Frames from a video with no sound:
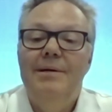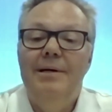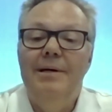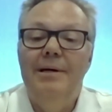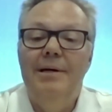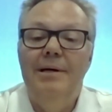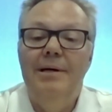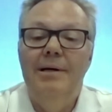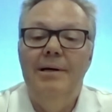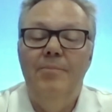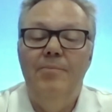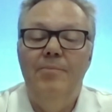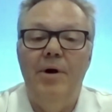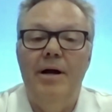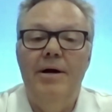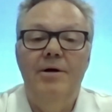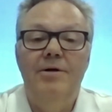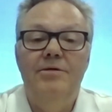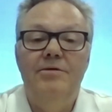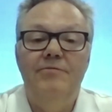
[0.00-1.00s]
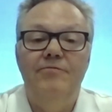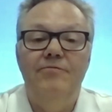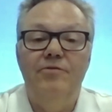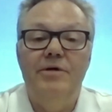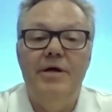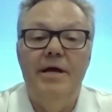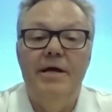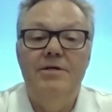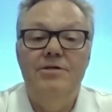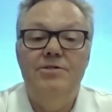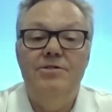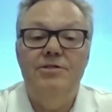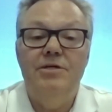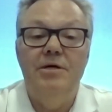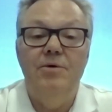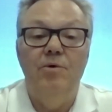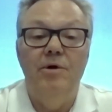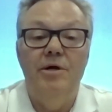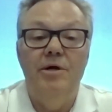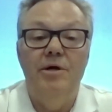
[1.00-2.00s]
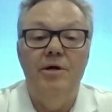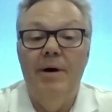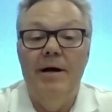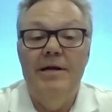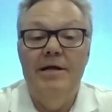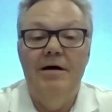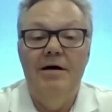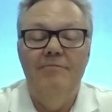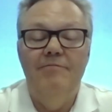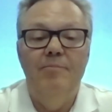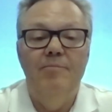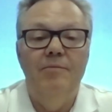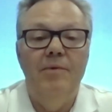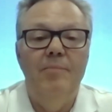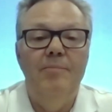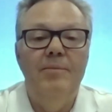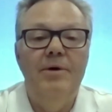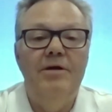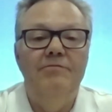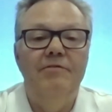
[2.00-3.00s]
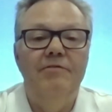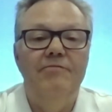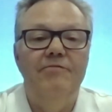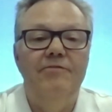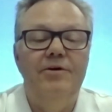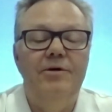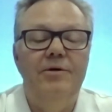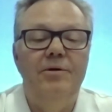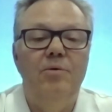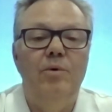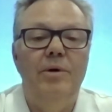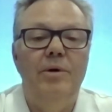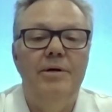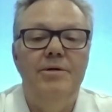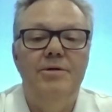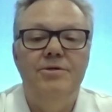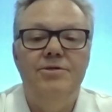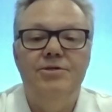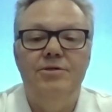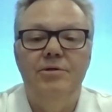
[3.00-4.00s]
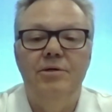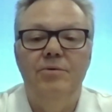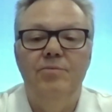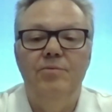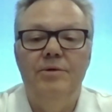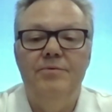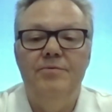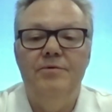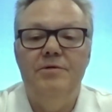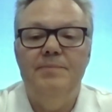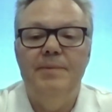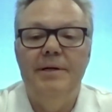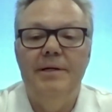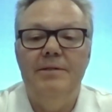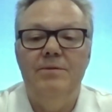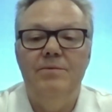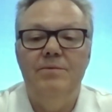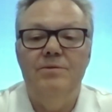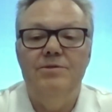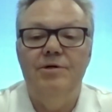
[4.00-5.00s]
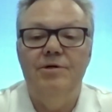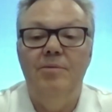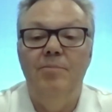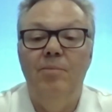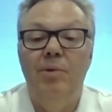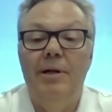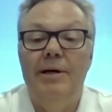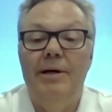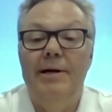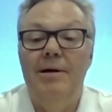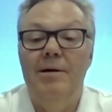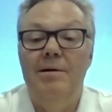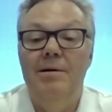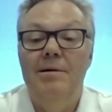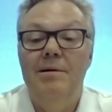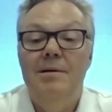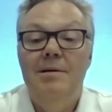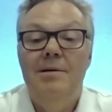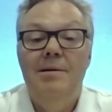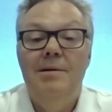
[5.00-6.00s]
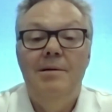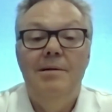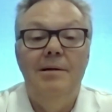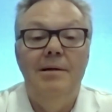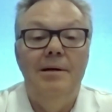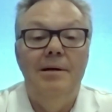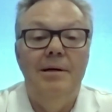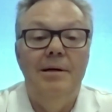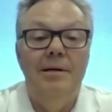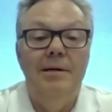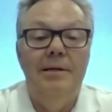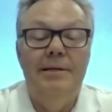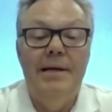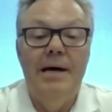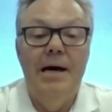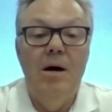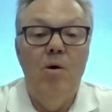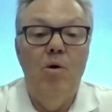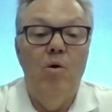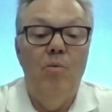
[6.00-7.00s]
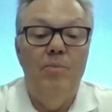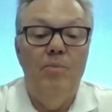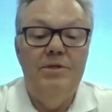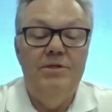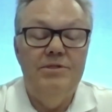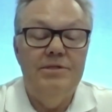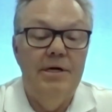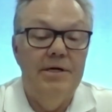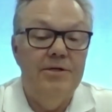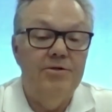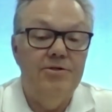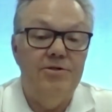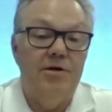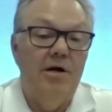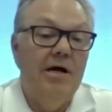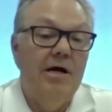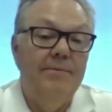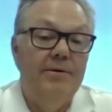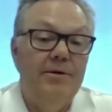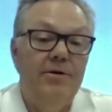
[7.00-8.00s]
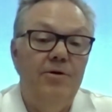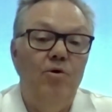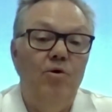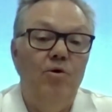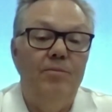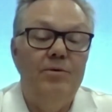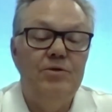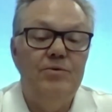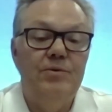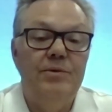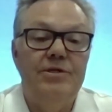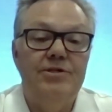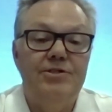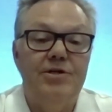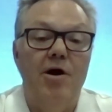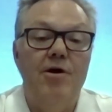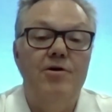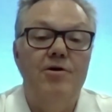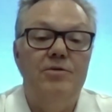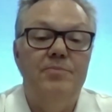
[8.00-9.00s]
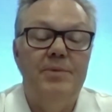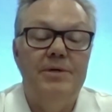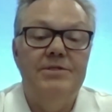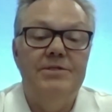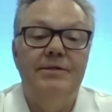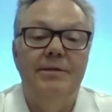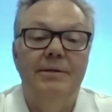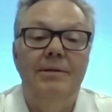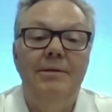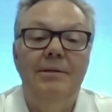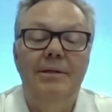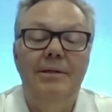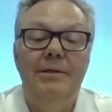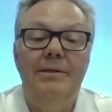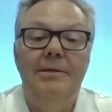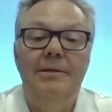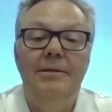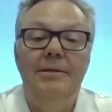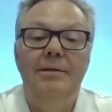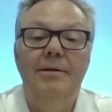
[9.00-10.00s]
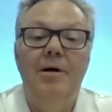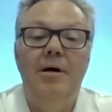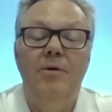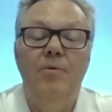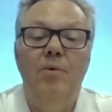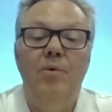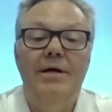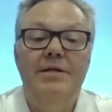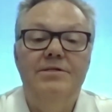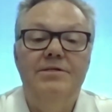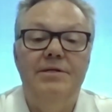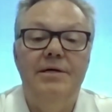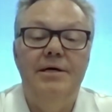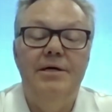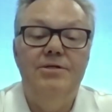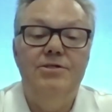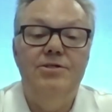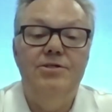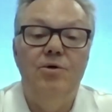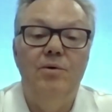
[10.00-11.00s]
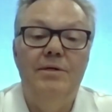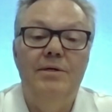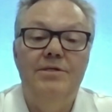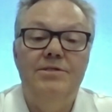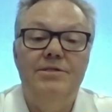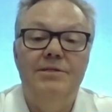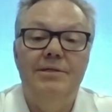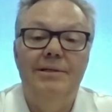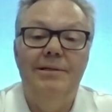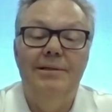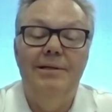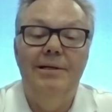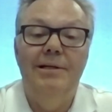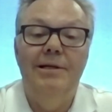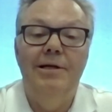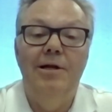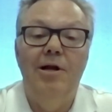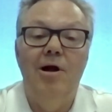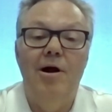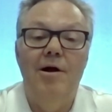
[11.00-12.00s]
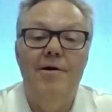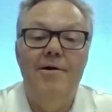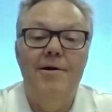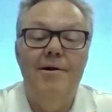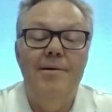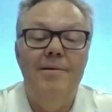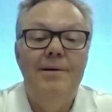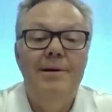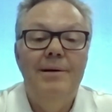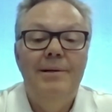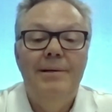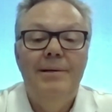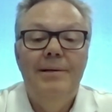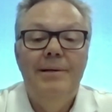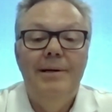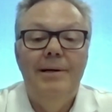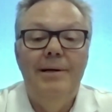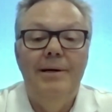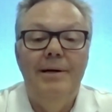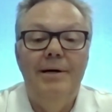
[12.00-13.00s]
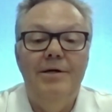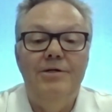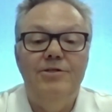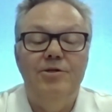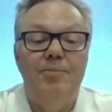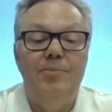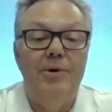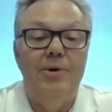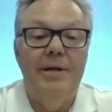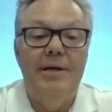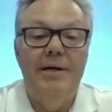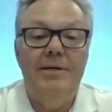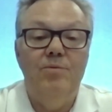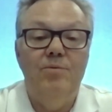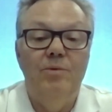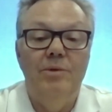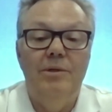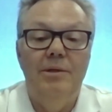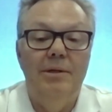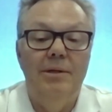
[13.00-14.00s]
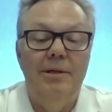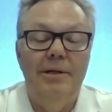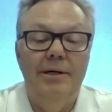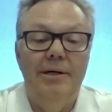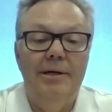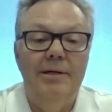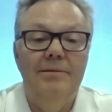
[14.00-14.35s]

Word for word: uh, prior to free agency, where you might have a, a, bit of a feel where you stood with respect to a certain player. Uh, it now opens, I describe it, it opens with a starter's pistol uh, on Wednesday. So it's uh, a little harder uh, to predict. We'll, uh,